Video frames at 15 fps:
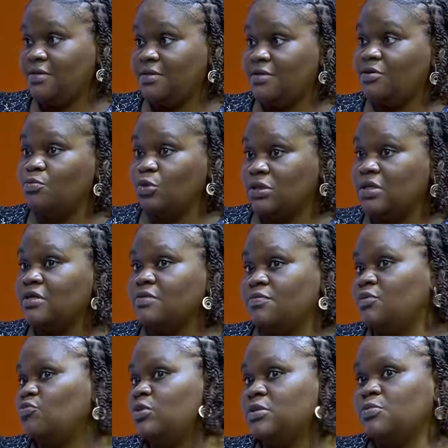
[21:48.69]
You must get
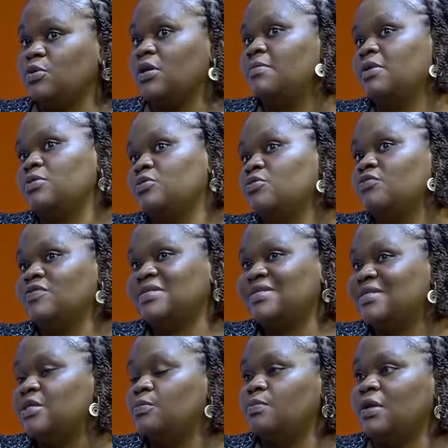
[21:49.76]
a reasonable amount of
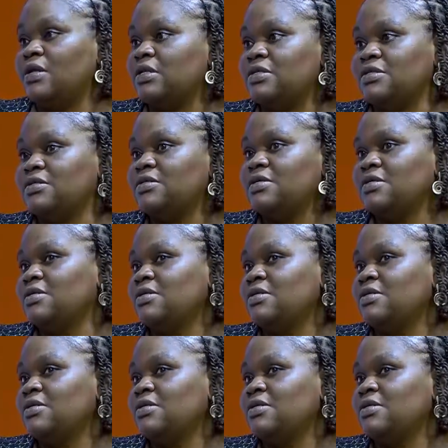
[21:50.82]
sleep, at least